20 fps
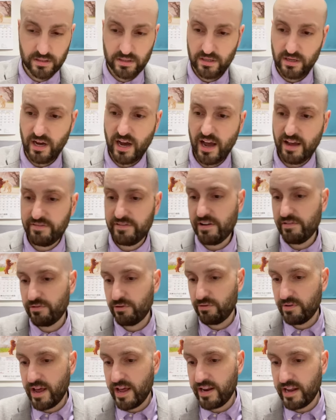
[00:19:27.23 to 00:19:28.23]
I've
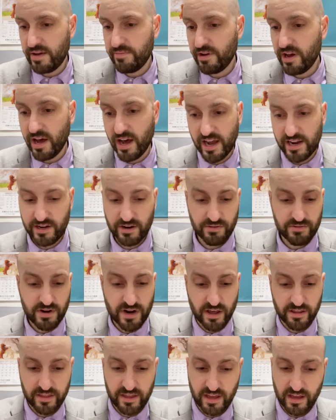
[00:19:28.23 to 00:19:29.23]
never read Emma. I know
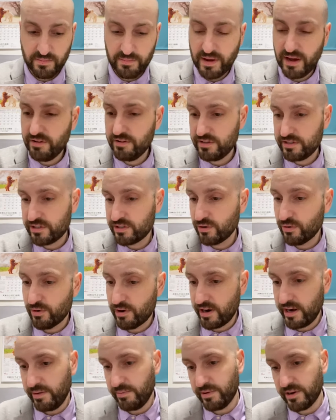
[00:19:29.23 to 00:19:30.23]
nothing about the
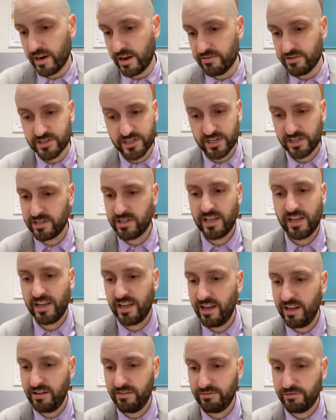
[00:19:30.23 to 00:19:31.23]
story, but I was just
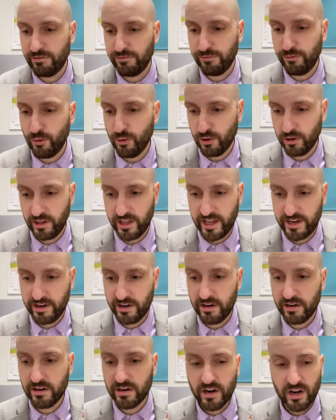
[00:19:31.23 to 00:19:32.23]
thinking of a
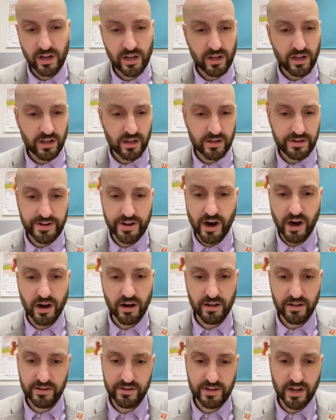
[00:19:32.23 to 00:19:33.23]
4-letter
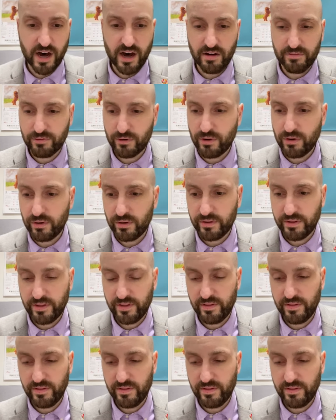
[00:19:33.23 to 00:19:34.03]
novel